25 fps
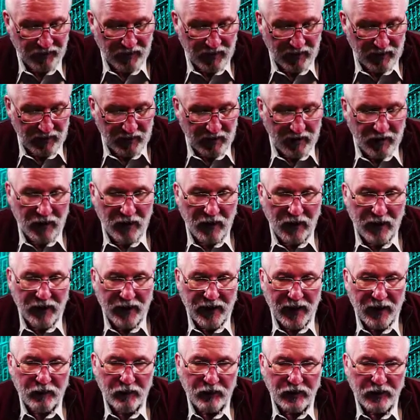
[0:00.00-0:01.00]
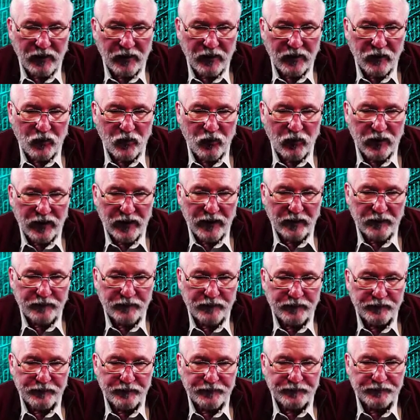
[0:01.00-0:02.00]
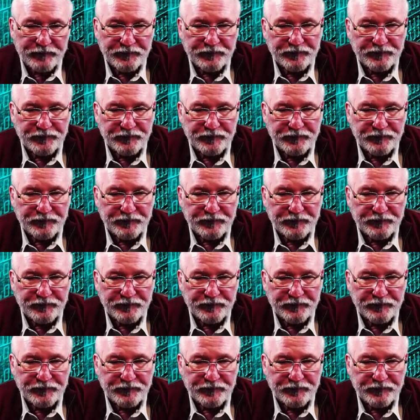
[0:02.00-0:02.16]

So now we can quit.